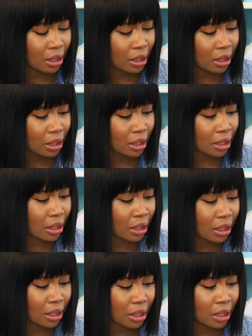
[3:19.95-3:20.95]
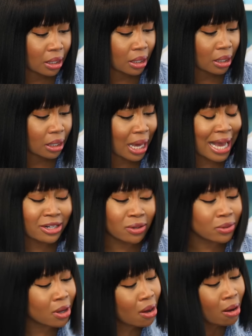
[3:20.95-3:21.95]
202. I
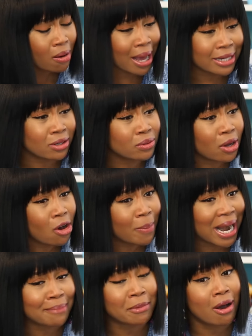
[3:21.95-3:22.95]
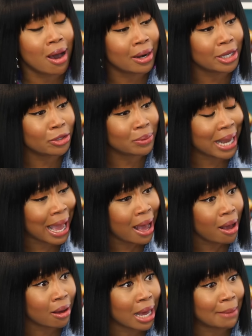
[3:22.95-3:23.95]
don't know. I don't know, but I'm calling you
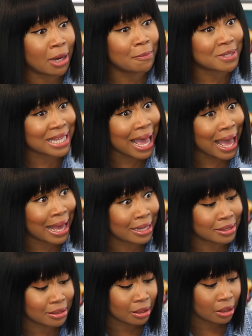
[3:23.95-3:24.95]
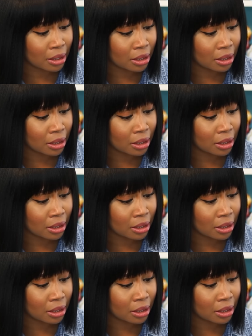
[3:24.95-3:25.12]
now. I'm upset.